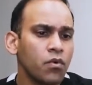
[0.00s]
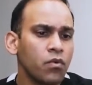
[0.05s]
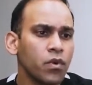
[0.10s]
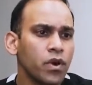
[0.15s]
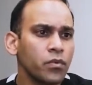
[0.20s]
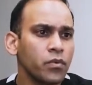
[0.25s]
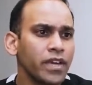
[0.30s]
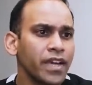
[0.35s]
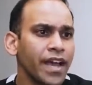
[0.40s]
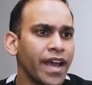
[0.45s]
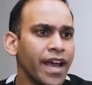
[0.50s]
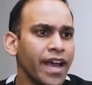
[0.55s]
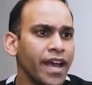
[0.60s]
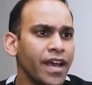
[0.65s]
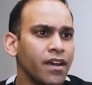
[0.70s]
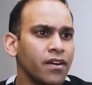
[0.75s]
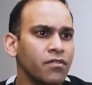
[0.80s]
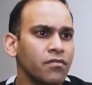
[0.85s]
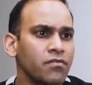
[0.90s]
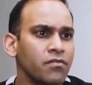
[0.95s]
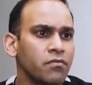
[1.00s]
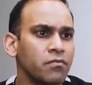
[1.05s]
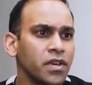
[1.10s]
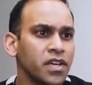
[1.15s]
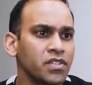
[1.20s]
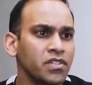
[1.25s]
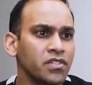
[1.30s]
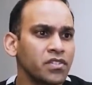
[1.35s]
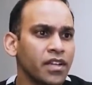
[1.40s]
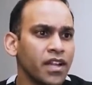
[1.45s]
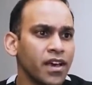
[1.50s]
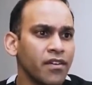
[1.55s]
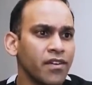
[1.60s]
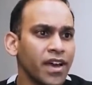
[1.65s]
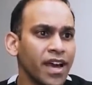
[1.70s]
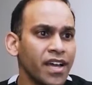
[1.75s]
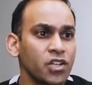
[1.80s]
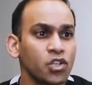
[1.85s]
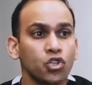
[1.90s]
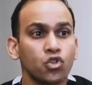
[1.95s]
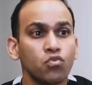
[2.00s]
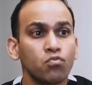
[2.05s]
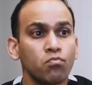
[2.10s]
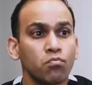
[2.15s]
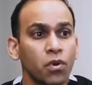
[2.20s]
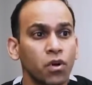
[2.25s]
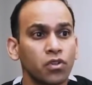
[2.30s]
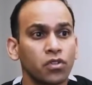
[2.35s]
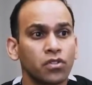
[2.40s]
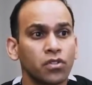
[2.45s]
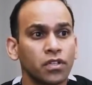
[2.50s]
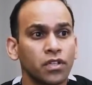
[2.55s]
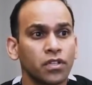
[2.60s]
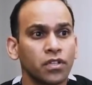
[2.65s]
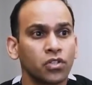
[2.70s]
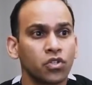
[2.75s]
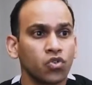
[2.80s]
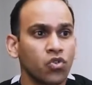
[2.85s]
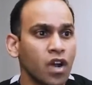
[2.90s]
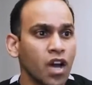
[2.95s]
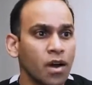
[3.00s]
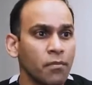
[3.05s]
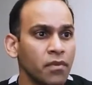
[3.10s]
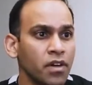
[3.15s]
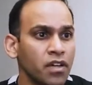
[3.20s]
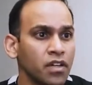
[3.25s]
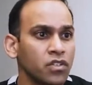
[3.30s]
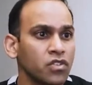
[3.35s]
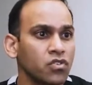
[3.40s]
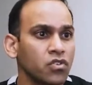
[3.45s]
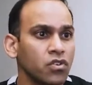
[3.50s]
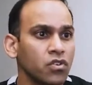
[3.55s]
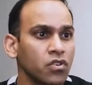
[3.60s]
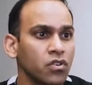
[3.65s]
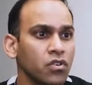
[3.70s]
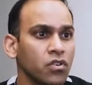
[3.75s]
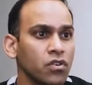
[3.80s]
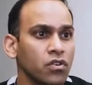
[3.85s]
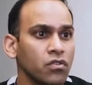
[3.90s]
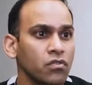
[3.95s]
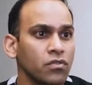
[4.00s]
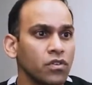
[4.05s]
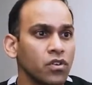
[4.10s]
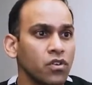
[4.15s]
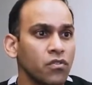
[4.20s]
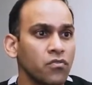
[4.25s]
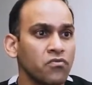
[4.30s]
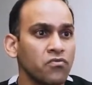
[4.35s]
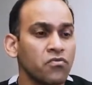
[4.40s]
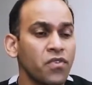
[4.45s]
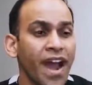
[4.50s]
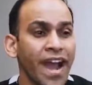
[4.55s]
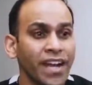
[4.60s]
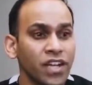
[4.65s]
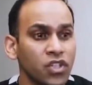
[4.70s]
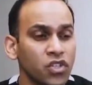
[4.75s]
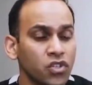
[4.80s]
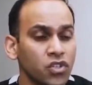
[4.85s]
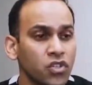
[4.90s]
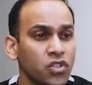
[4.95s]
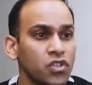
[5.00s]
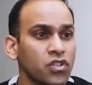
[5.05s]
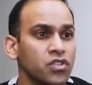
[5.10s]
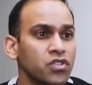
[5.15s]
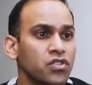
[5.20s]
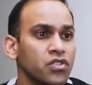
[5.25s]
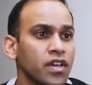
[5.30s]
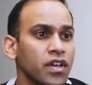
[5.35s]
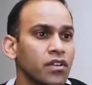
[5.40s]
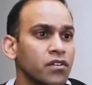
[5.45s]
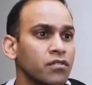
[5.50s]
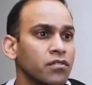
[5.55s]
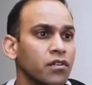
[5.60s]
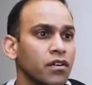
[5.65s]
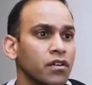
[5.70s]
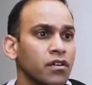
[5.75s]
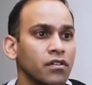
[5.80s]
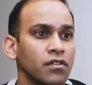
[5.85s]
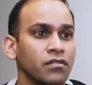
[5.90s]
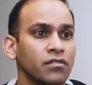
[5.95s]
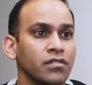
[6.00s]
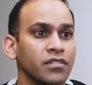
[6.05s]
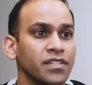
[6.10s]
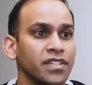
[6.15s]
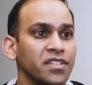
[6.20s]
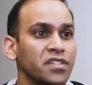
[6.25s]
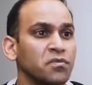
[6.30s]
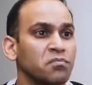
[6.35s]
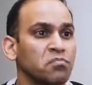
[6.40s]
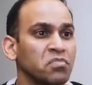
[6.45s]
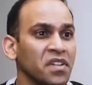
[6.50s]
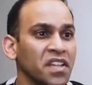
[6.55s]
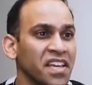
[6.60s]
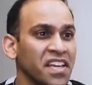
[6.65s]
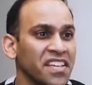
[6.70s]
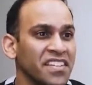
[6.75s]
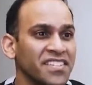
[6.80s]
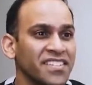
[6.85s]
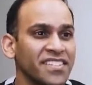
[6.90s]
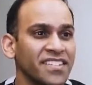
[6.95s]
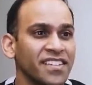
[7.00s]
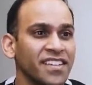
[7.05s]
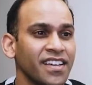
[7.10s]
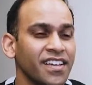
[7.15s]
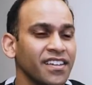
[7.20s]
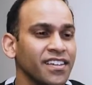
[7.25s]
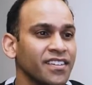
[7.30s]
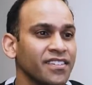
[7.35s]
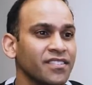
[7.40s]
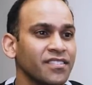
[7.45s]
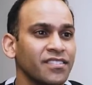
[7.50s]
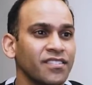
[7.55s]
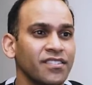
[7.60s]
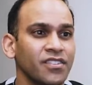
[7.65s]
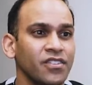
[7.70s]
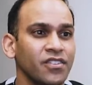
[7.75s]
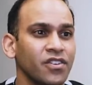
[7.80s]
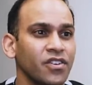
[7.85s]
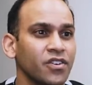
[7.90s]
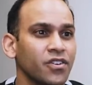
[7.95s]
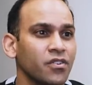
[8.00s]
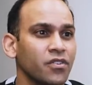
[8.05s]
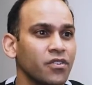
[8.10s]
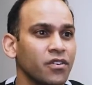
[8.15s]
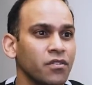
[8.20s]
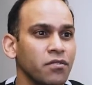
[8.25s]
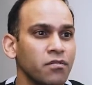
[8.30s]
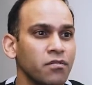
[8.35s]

When we have patients that have had multi-traumas or you know, fractures that are displaced and, you know,